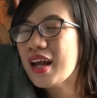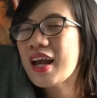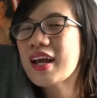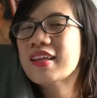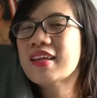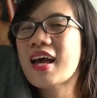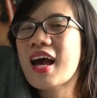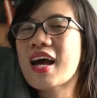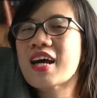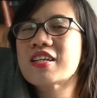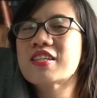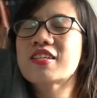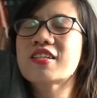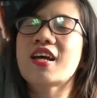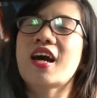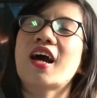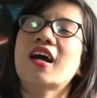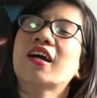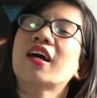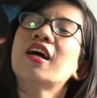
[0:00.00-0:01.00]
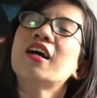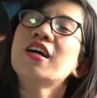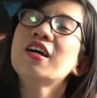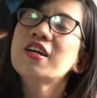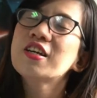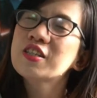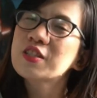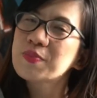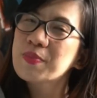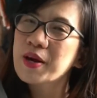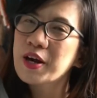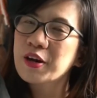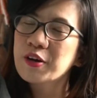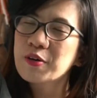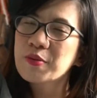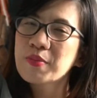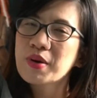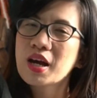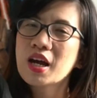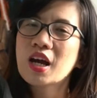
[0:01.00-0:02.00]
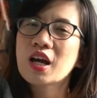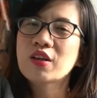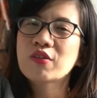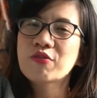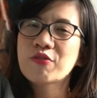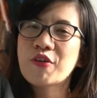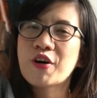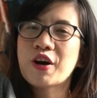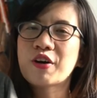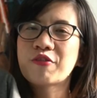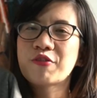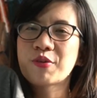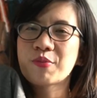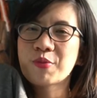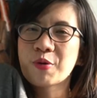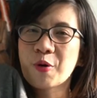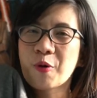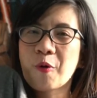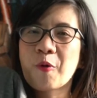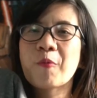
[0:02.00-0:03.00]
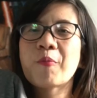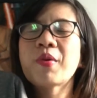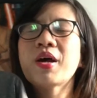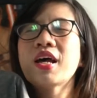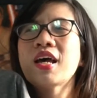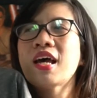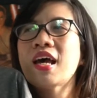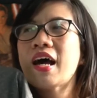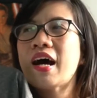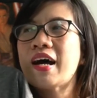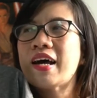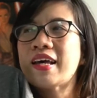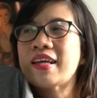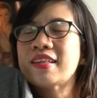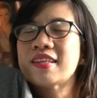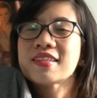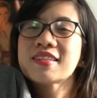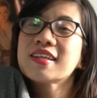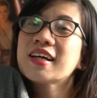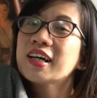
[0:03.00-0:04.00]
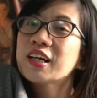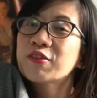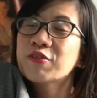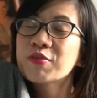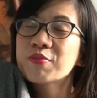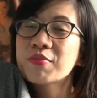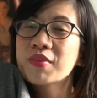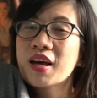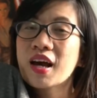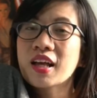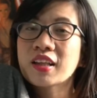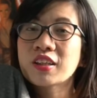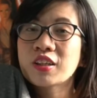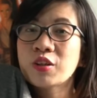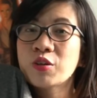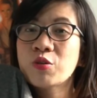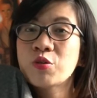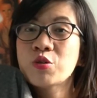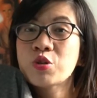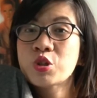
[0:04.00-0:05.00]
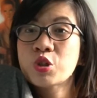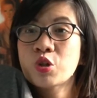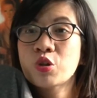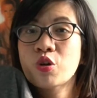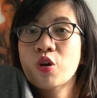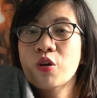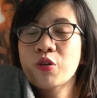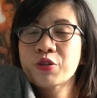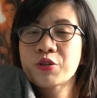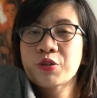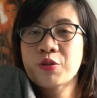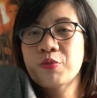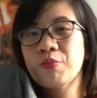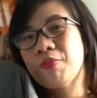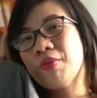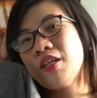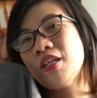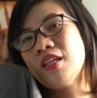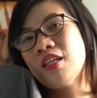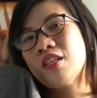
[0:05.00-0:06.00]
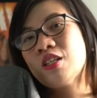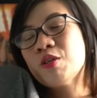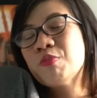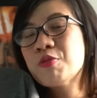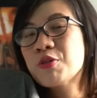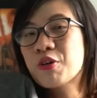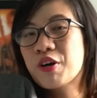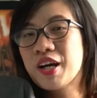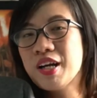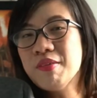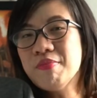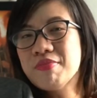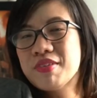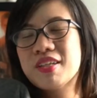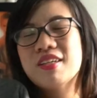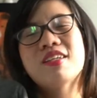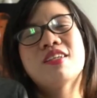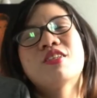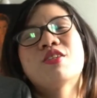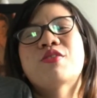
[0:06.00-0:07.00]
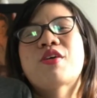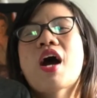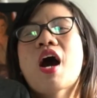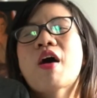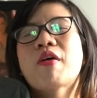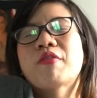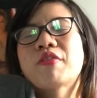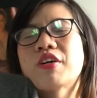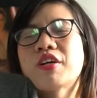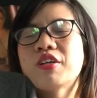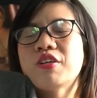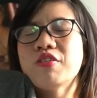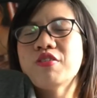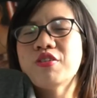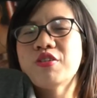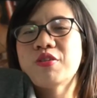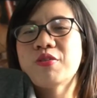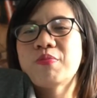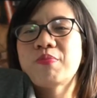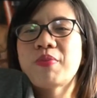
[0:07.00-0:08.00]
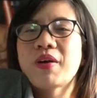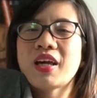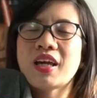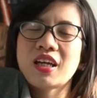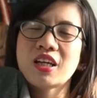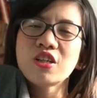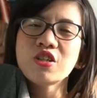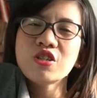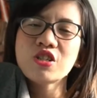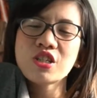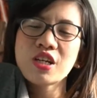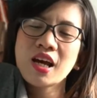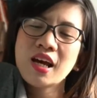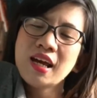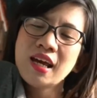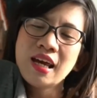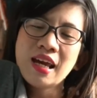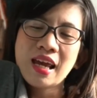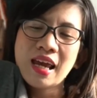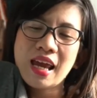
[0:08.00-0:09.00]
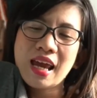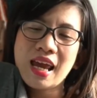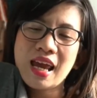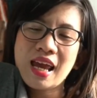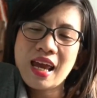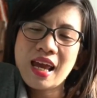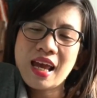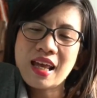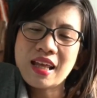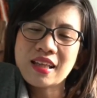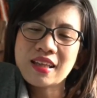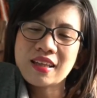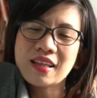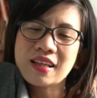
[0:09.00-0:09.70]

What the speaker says: and hashtag Spider-Man Far From Home. And aside from that, you should also be subscribed to our YouTube page. And